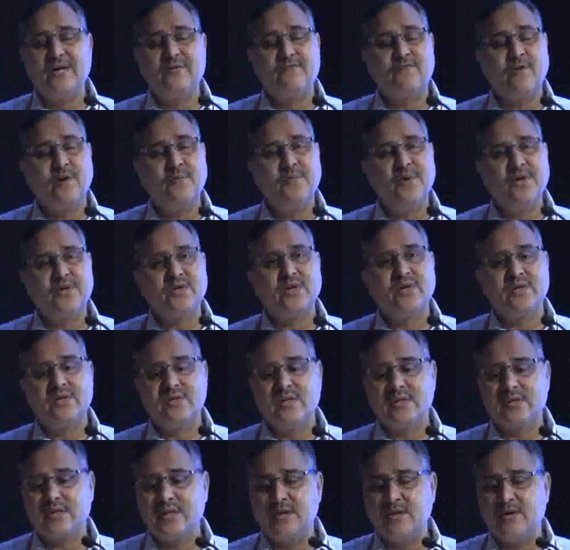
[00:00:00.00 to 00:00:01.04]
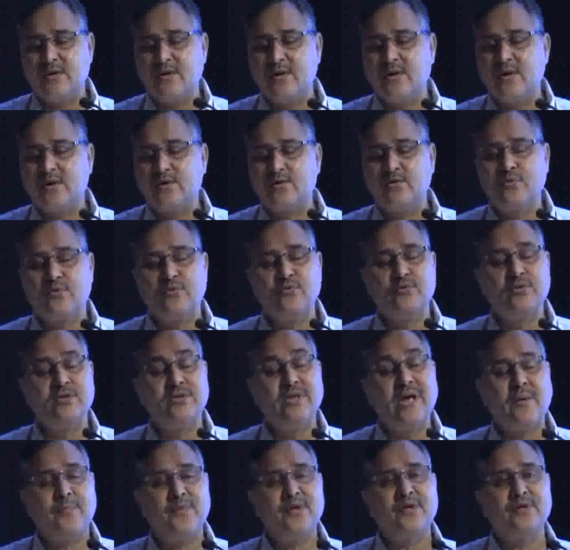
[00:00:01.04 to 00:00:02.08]
inflammation in the skin or due to the
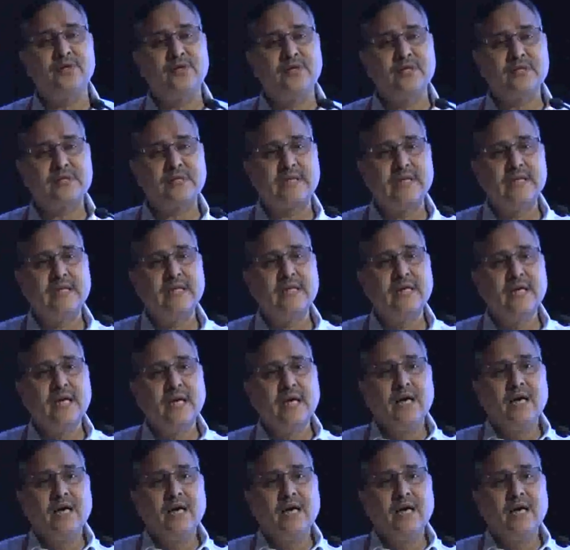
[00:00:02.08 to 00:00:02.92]
damage in the skin.